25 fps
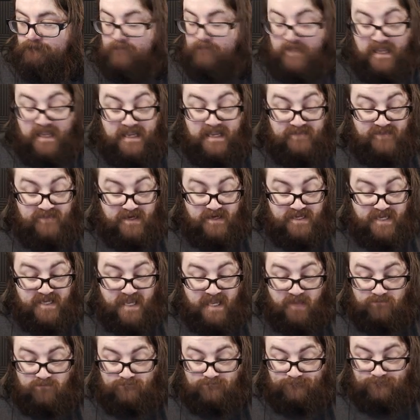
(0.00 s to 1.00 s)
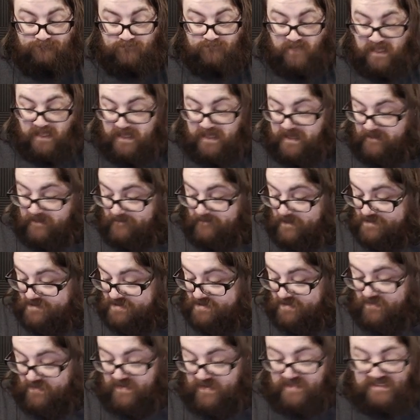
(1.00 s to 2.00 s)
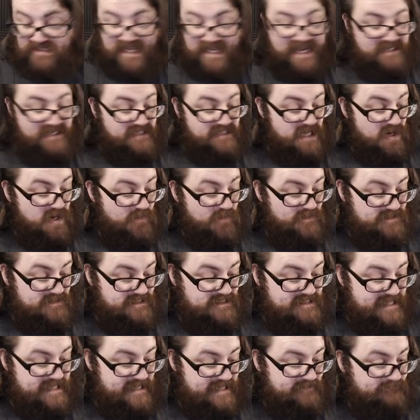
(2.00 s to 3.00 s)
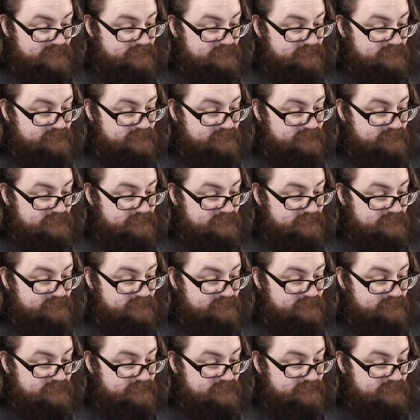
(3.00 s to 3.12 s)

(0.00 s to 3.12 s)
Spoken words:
And there you go. Those are the things I had to open today.